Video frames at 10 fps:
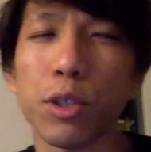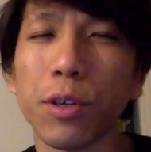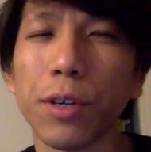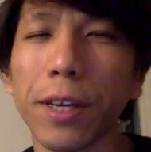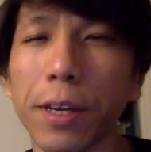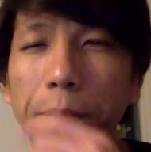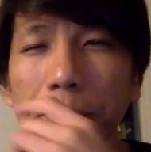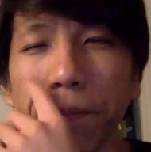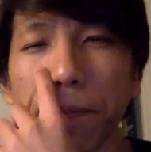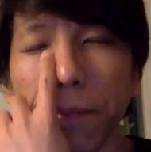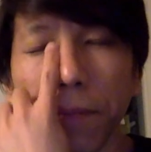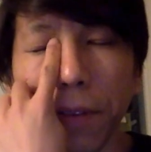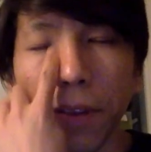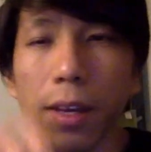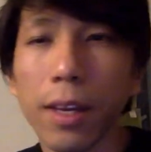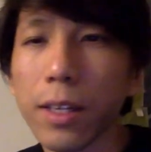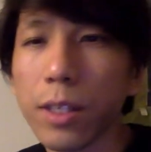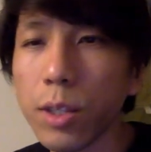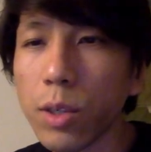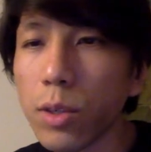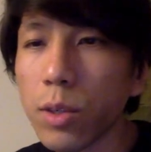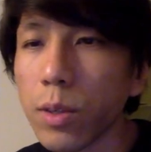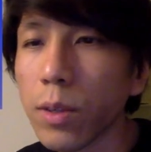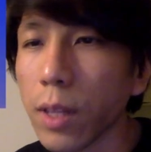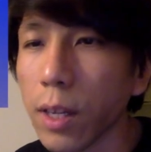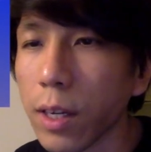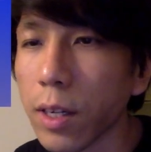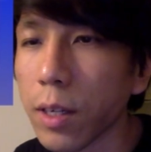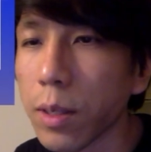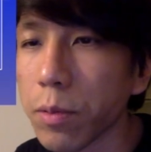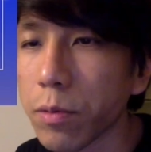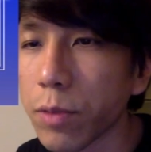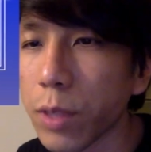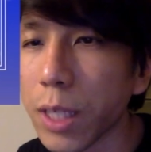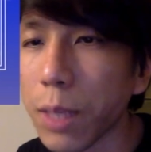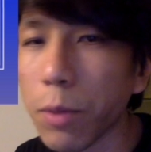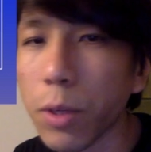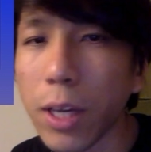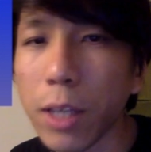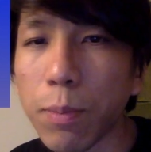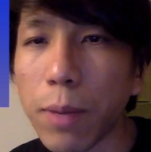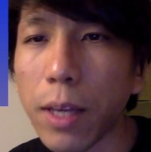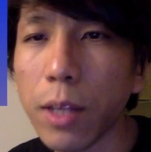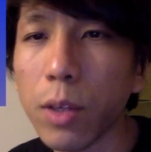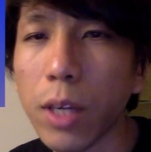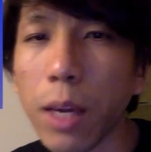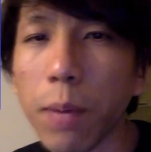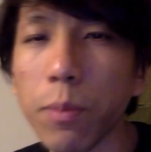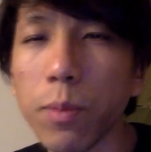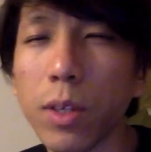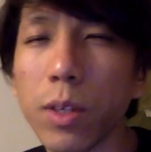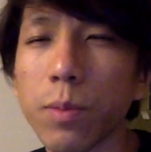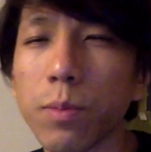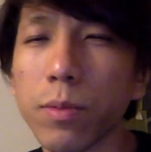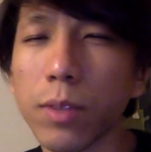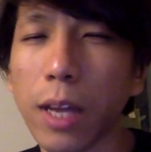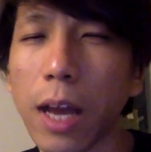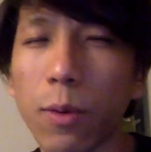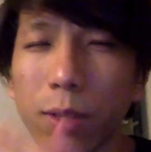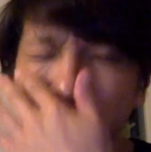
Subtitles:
Journey. So first I'm gonna explain the game, how it